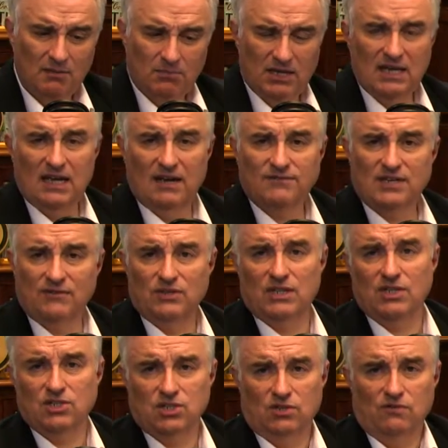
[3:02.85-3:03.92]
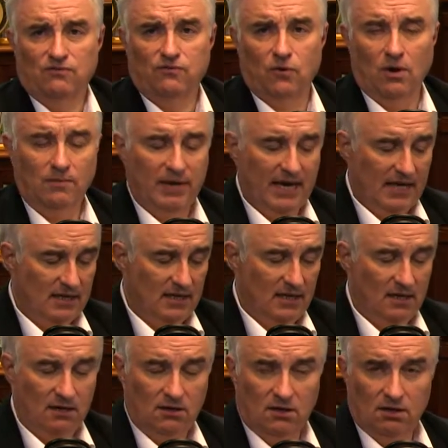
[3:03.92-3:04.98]
PDFs have additional format,
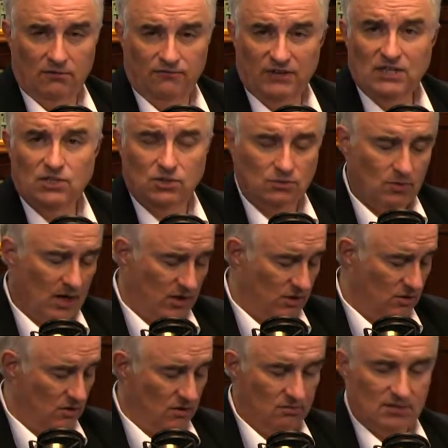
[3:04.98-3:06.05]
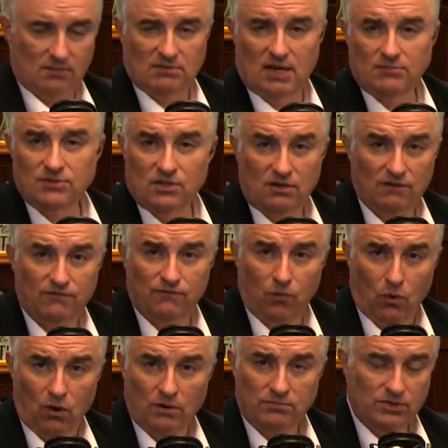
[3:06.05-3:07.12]
uh, or features rather. You Sometimes there are
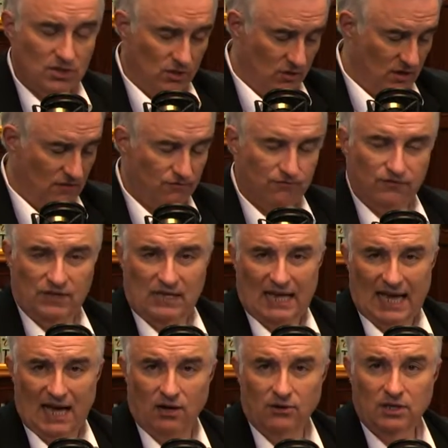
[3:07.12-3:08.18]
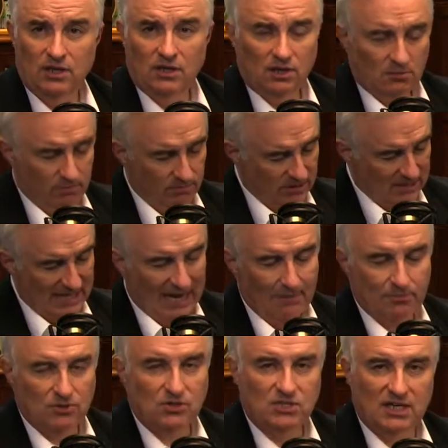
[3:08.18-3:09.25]
forms that you can fill out,
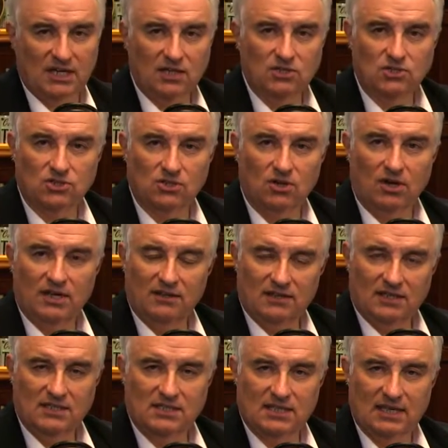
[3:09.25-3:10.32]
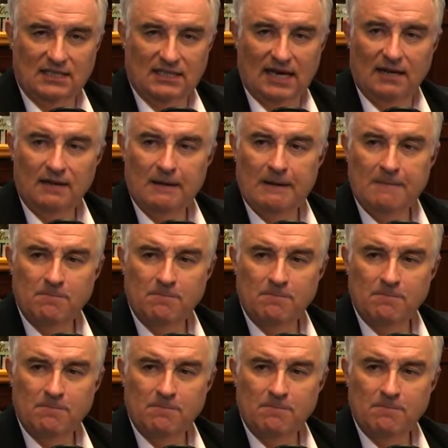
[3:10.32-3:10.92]
stamp your signature on it, things like that.